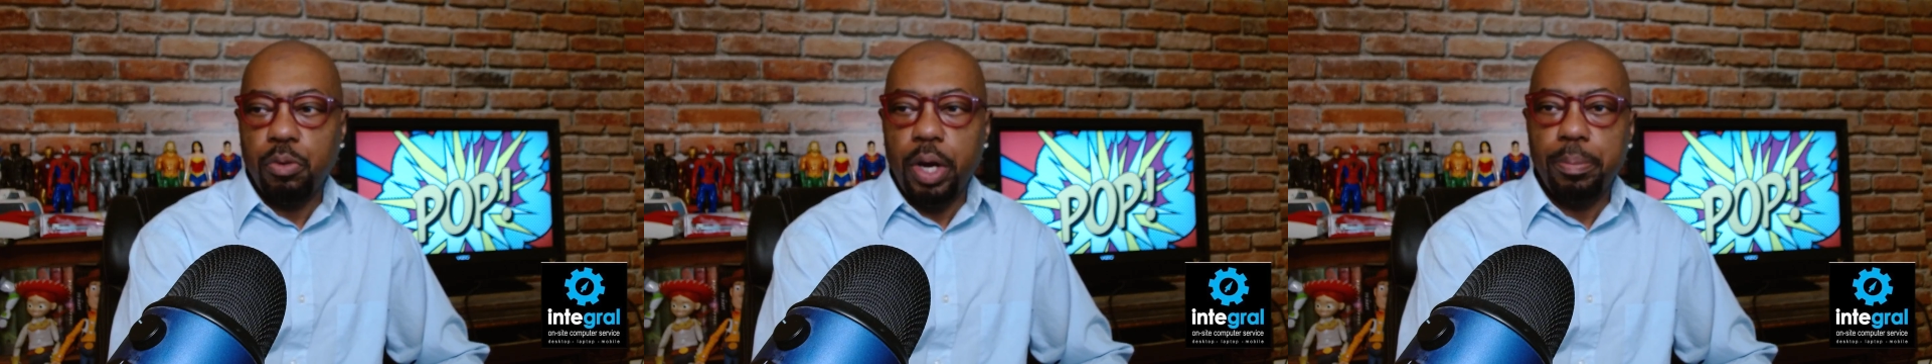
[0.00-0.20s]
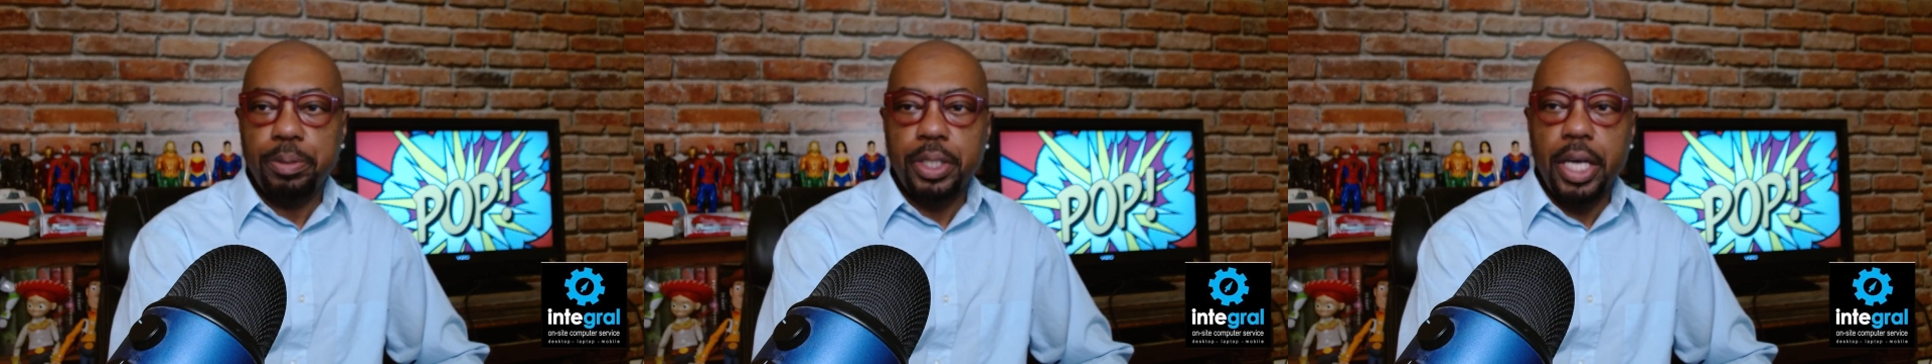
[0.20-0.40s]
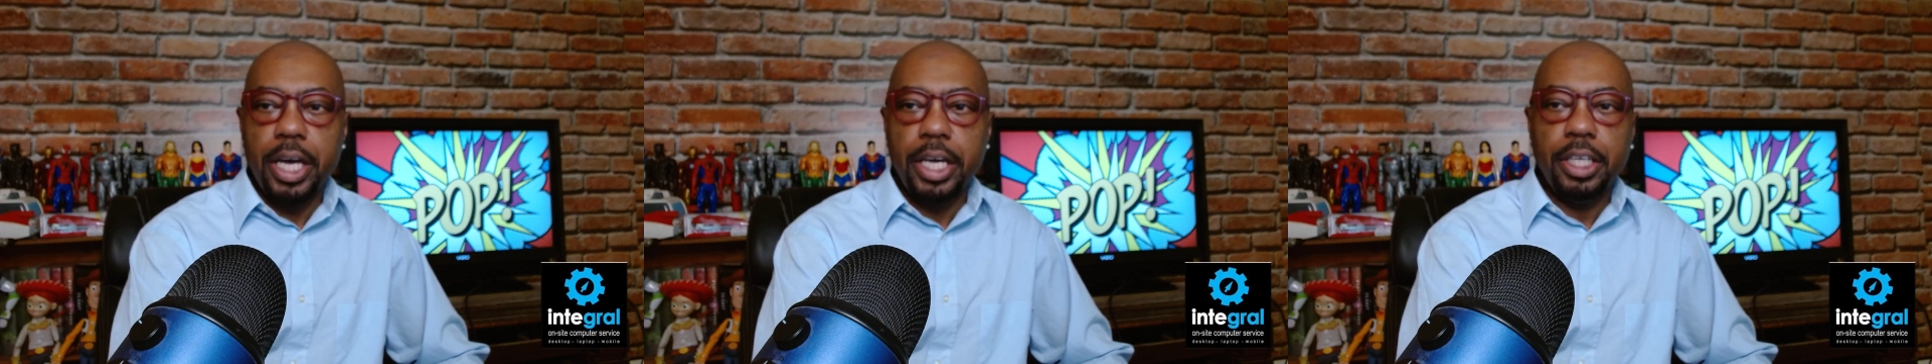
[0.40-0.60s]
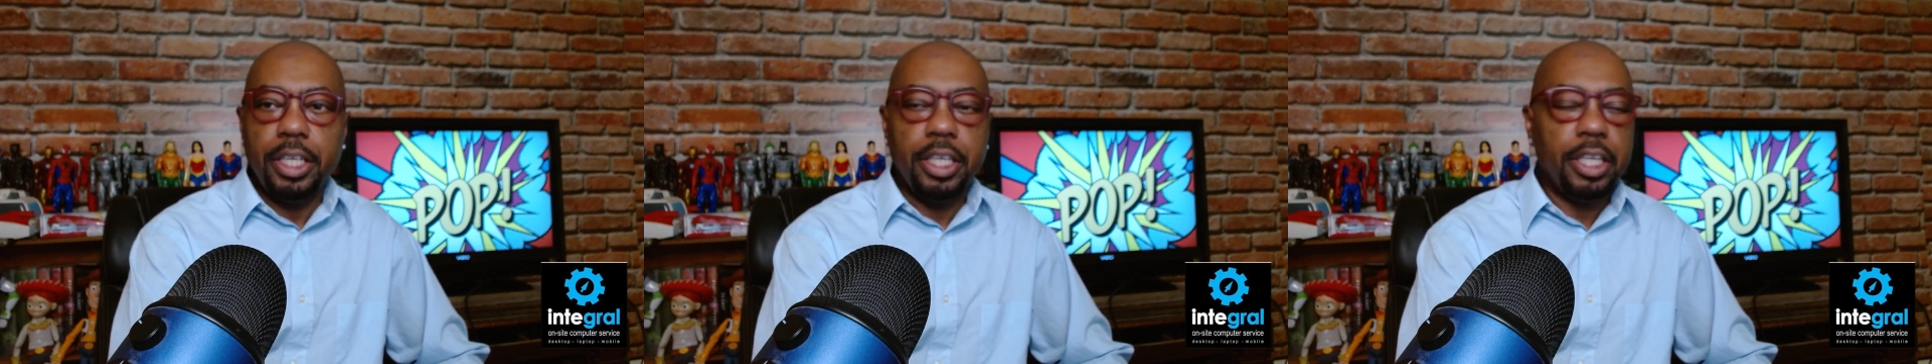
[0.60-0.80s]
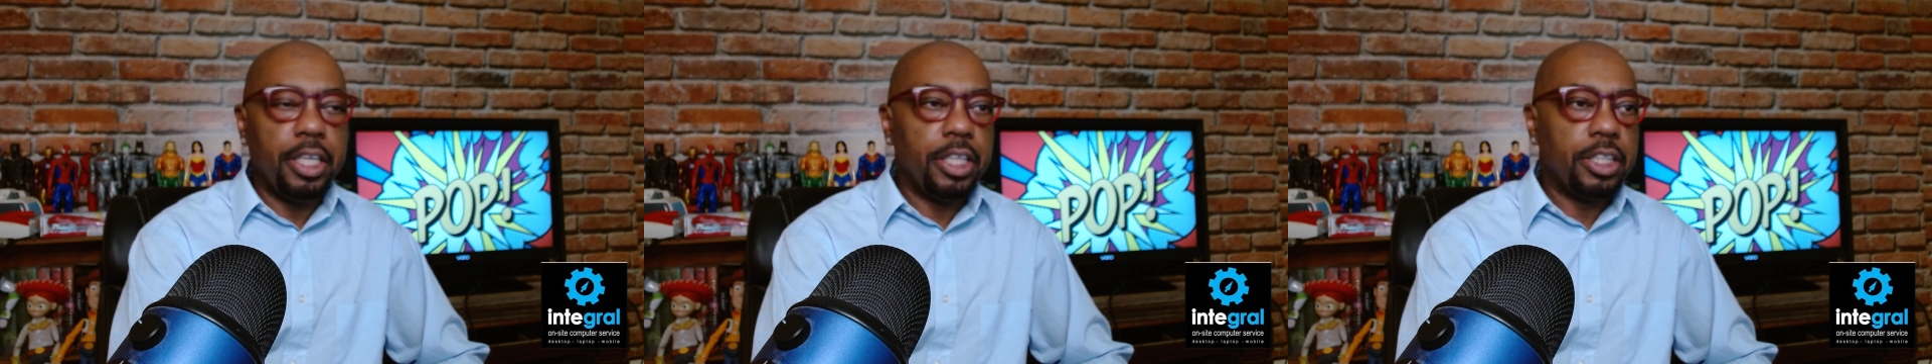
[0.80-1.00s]
website,
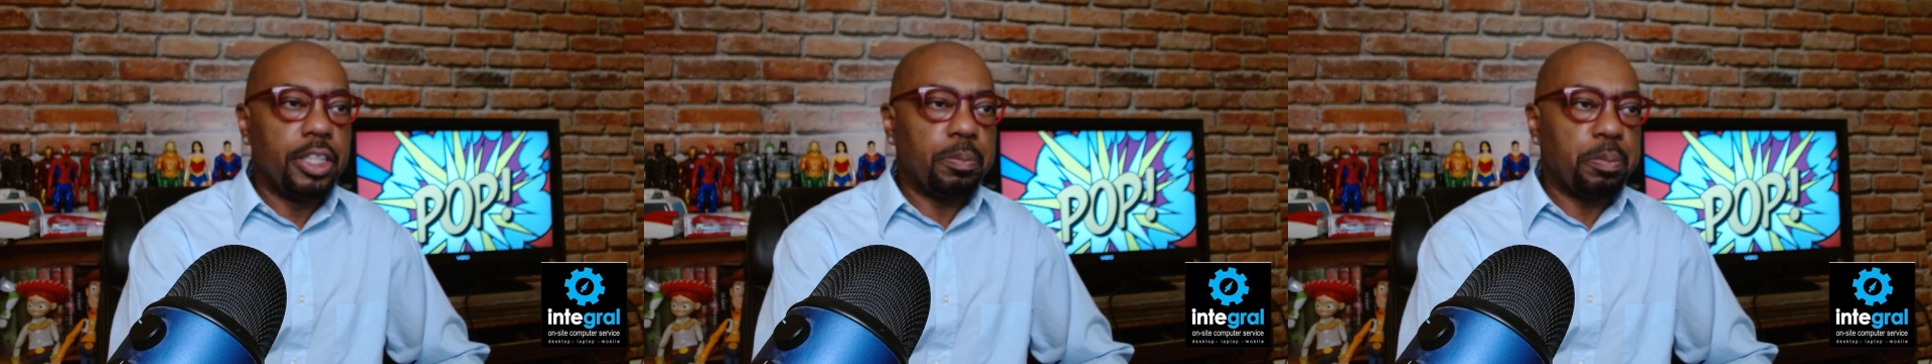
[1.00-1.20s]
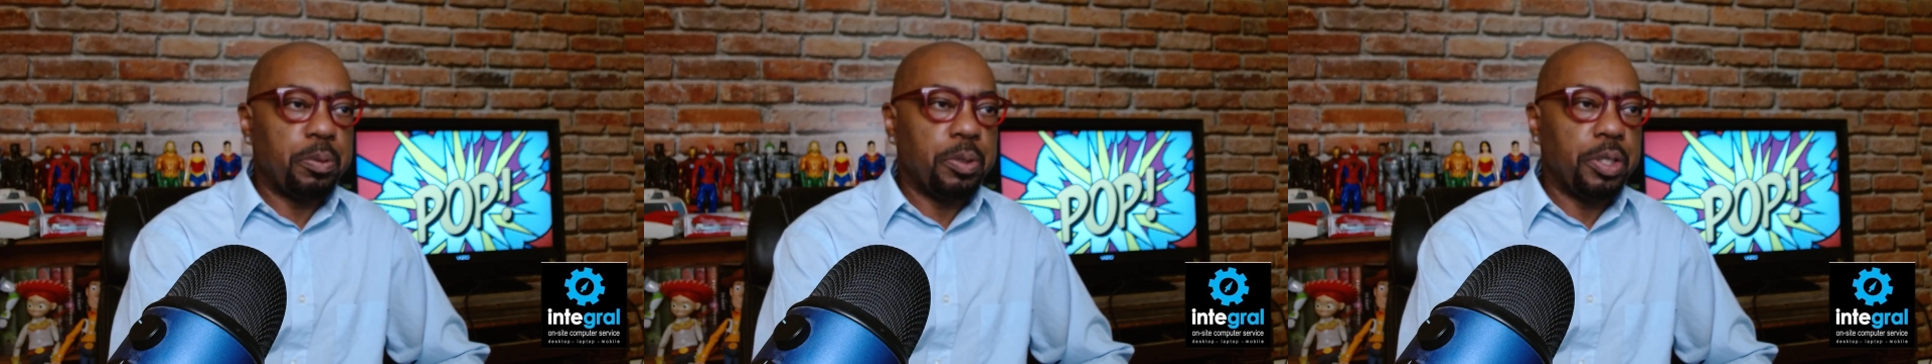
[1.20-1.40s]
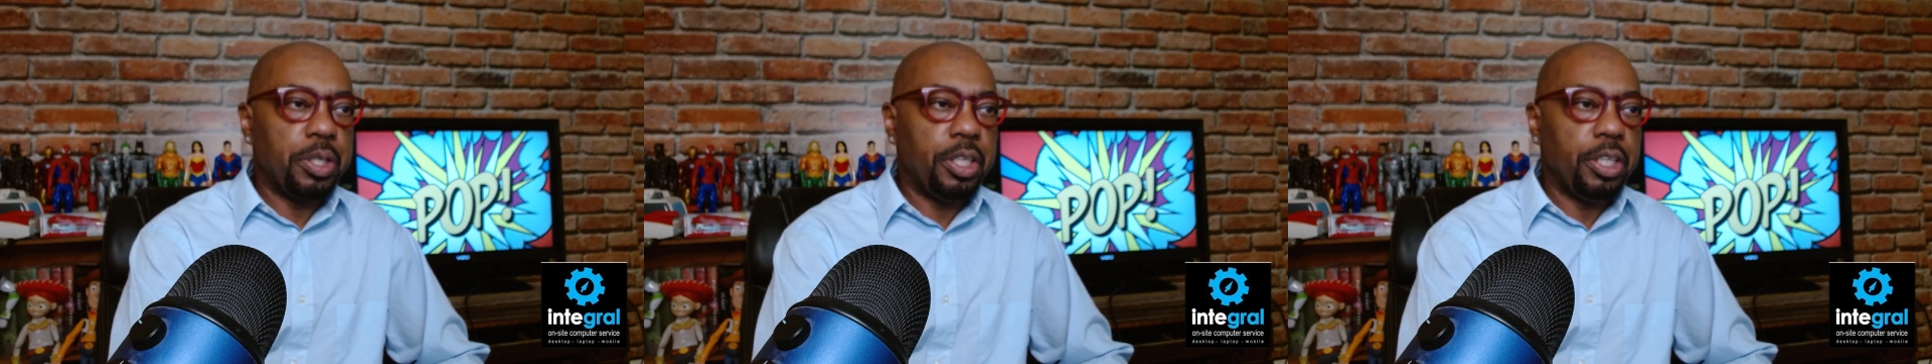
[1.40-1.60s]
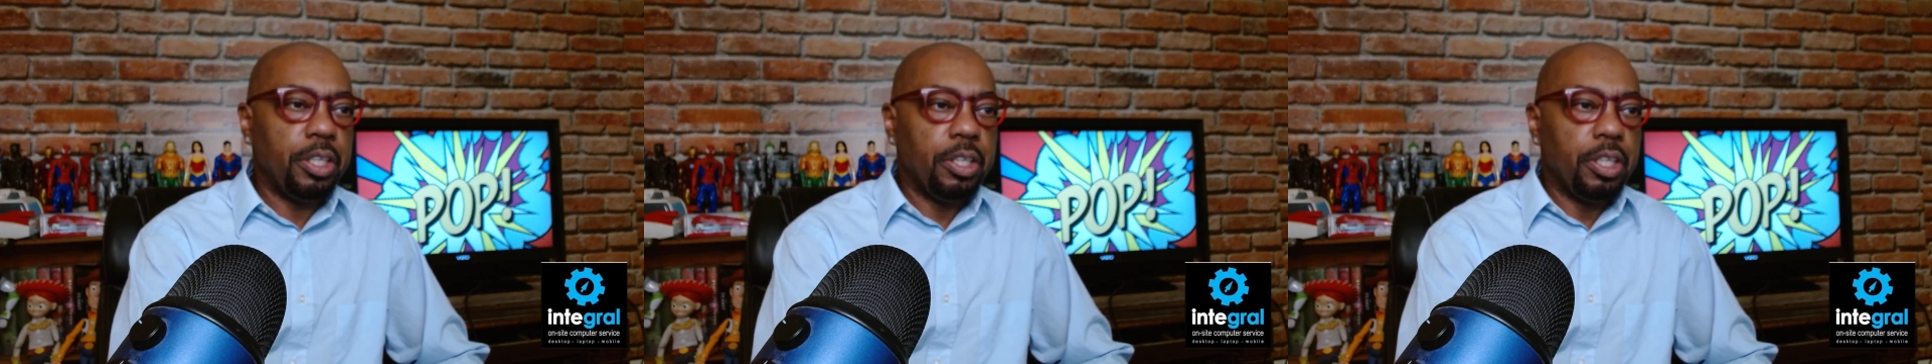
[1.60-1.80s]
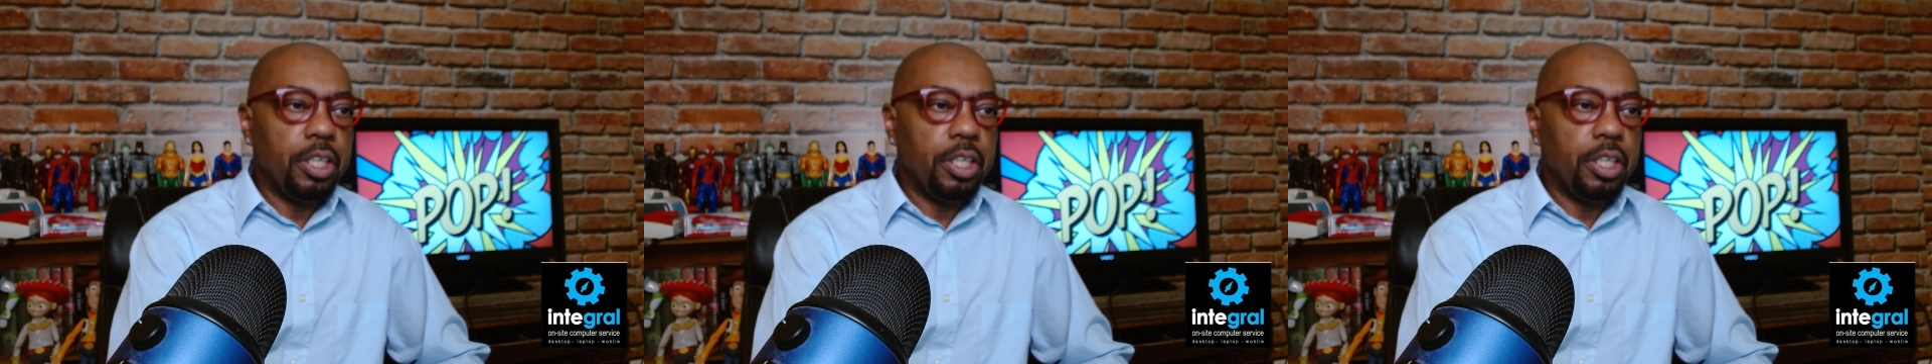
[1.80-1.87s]
it's pretty